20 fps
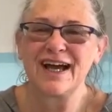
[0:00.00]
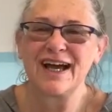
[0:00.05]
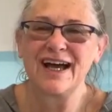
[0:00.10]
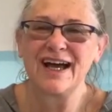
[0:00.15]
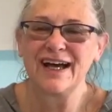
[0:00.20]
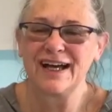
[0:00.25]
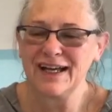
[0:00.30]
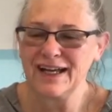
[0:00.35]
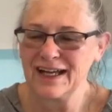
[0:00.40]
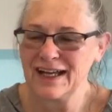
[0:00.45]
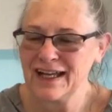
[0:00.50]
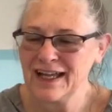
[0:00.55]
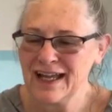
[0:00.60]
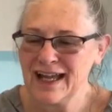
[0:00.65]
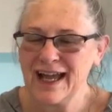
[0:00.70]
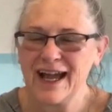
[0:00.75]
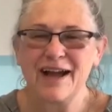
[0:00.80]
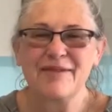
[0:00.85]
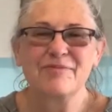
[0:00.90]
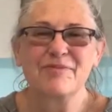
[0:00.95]

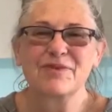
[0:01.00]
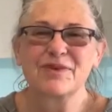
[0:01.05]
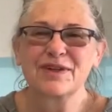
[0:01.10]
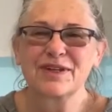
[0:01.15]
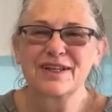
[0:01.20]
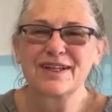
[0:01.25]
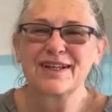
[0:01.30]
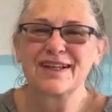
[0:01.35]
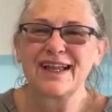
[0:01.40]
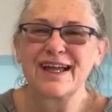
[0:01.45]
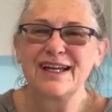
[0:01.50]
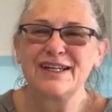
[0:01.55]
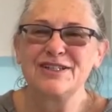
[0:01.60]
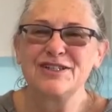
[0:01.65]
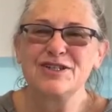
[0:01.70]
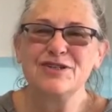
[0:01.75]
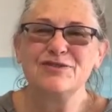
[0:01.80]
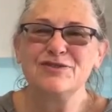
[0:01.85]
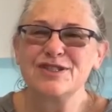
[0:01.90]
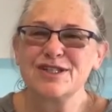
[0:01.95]
I'm really glad
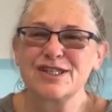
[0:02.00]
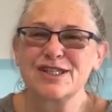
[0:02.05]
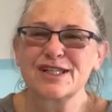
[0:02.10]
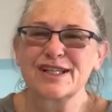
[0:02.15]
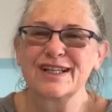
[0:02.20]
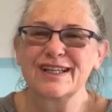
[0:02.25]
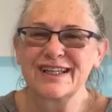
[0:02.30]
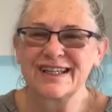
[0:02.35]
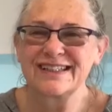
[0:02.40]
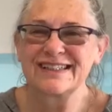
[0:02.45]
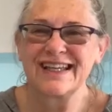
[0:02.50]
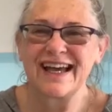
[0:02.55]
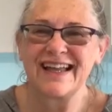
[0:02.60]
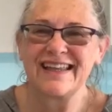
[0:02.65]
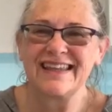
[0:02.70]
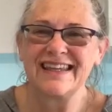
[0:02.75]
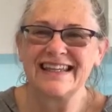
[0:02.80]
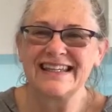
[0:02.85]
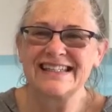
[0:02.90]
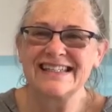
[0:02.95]
you just clicked
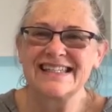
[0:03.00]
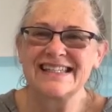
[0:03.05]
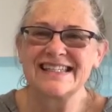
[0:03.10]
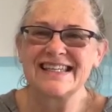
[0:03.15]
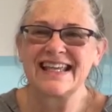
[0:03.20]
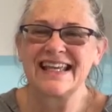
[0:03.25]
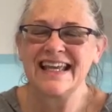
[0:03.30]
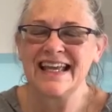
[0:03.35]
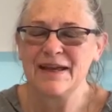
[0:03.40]
on this